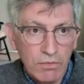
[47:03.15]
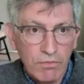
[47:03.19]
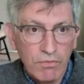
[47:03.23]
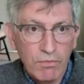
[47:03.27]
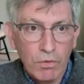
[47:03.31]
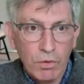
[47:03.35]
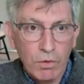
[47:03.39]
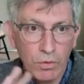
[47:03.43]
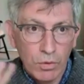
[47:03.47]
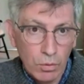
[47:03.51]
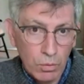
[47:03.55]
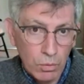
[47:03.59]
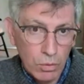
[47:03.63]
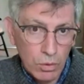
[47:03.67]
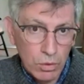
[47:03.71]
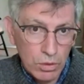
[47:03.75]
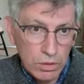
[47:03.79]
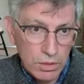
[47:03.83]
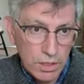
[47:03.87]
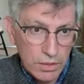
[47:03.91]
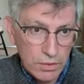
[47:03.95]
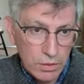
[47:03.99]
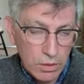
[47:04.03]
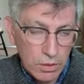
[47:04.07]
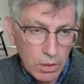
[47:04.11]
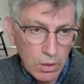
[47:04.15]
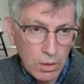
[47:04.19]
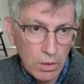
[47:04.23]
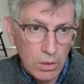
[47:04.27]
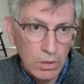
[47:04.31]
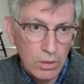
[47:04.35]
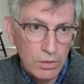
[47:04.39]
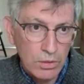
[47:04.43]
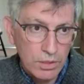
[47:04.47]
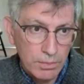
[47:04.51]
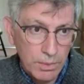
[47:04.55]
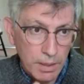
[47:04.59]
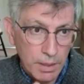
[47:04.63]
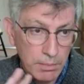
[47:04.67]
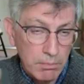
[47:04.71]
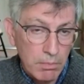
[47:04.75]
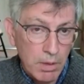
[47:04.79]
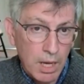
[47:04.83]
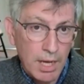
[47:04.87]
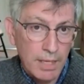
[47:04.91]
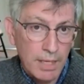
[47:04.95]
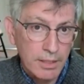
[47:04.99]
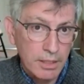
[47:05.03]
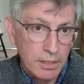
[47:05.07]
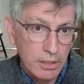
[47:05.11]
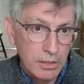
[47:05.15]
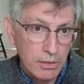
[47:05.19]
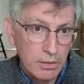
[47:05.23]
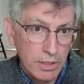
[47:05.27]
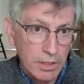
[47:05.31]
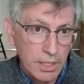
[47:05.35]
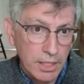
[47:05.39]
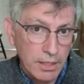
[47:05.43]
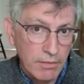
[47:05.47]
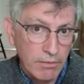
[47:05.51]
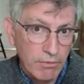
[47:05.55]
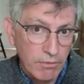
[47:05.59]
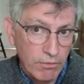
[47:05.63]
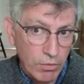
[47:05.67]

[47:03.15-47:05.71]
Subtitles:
for the world as a whole to be monitoring